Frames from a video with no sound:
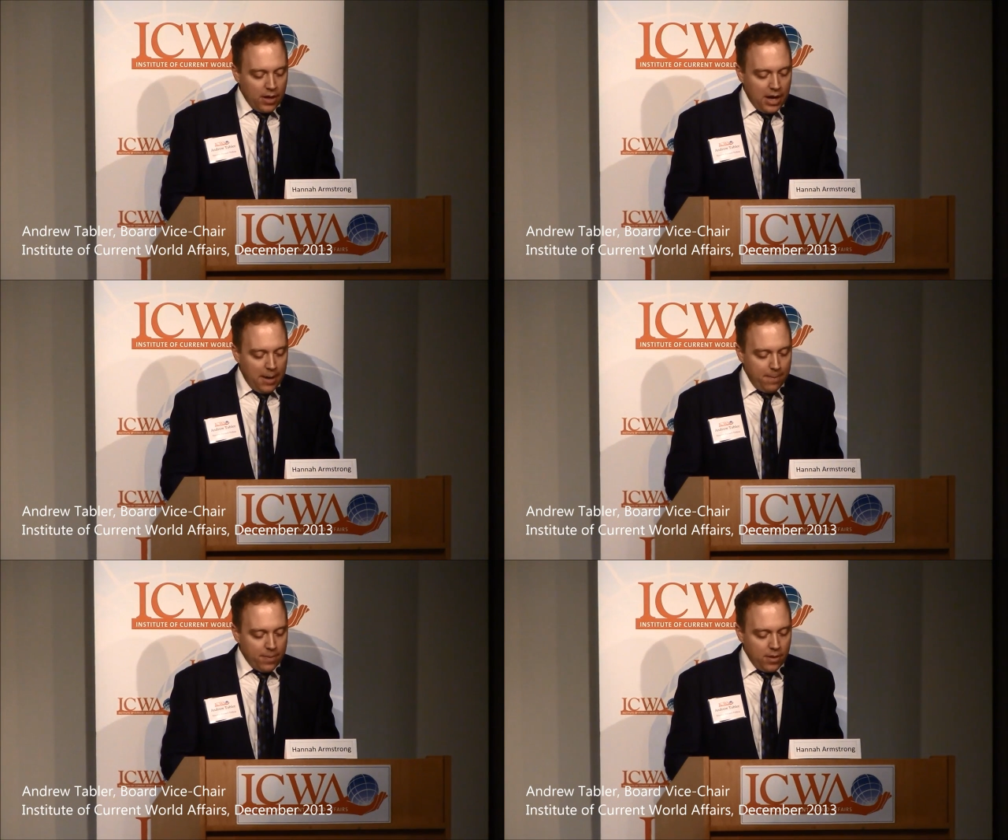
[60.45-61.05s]

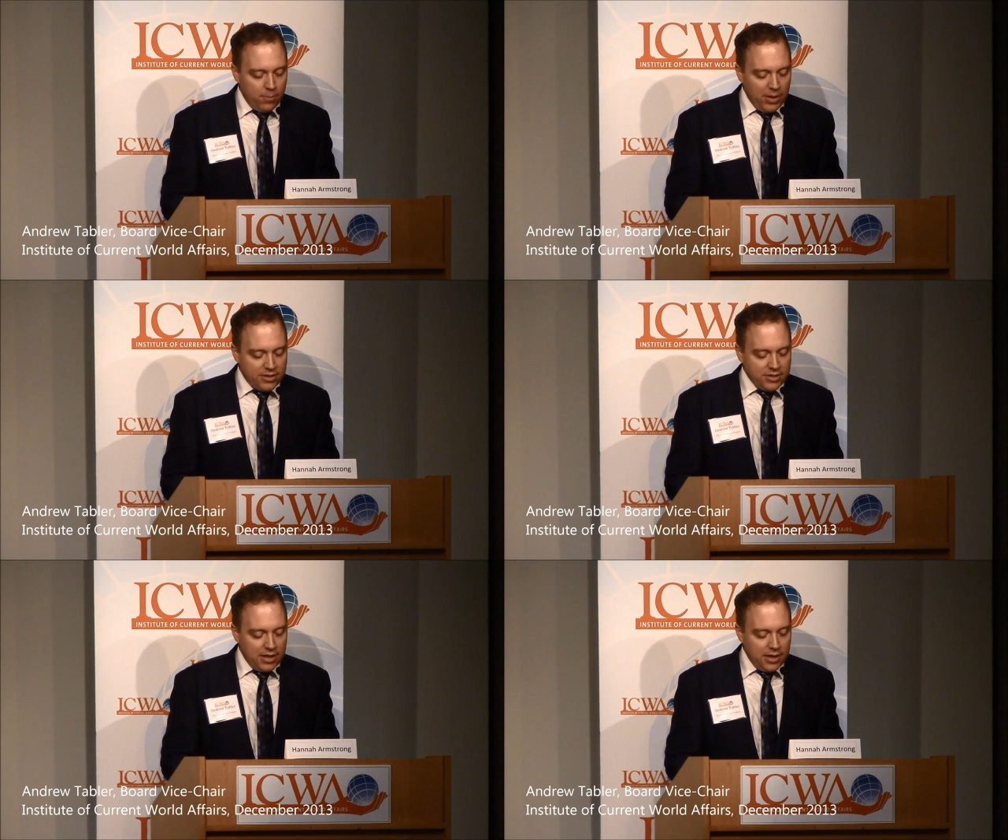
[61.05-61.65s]
Um,
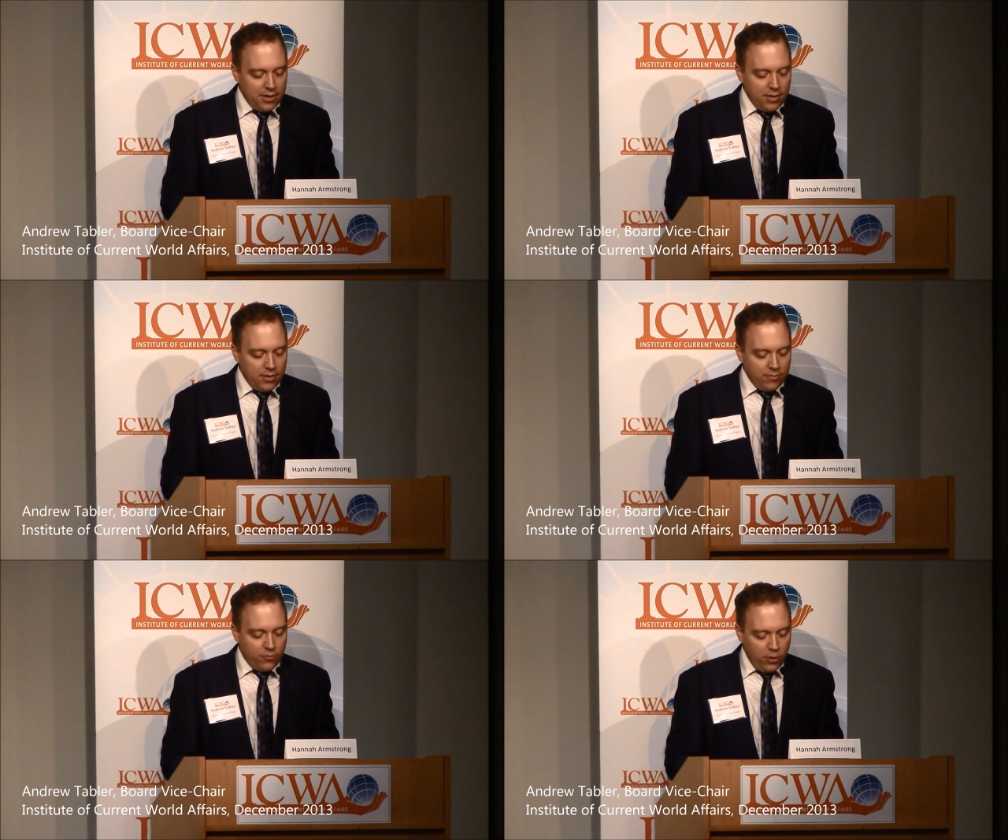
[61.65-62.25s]
but uh,
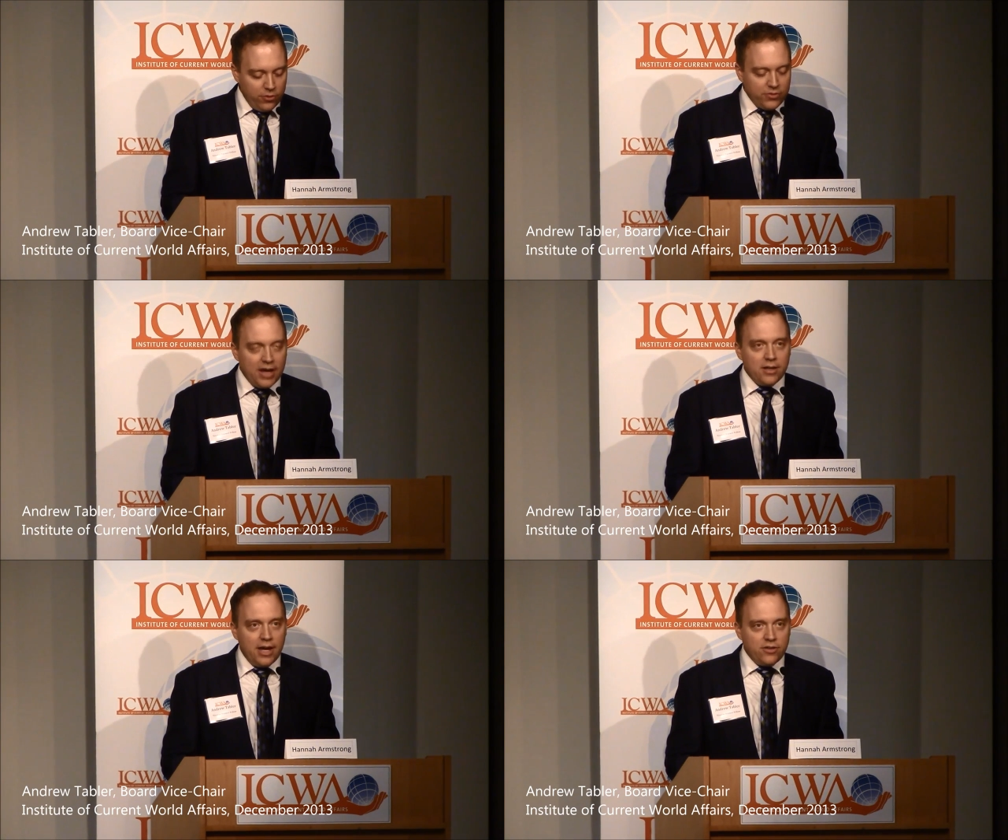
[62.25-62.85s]
first,
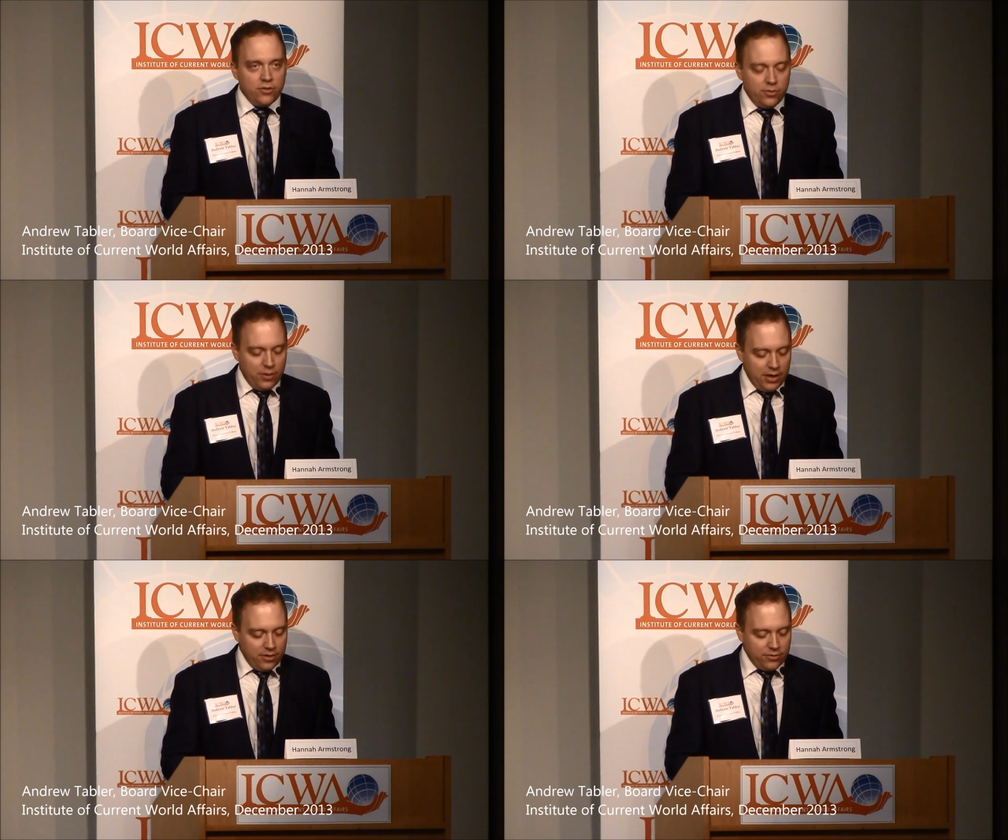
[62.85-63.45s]
I'd like
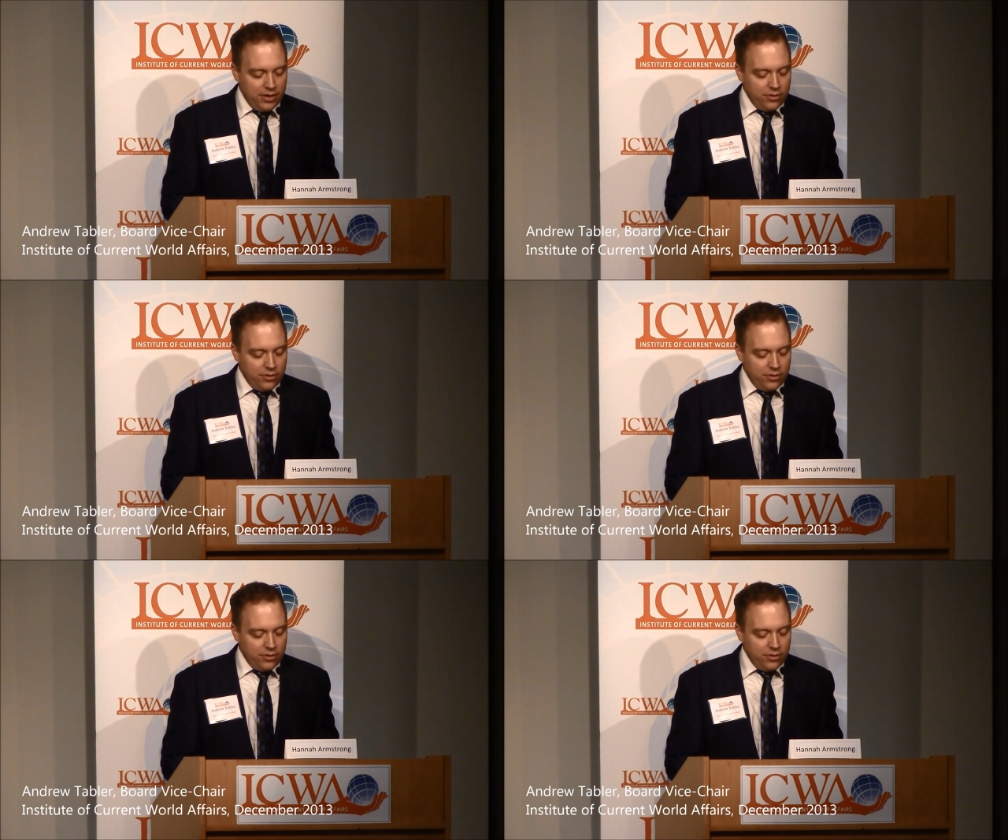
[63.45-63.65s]
to, uh, to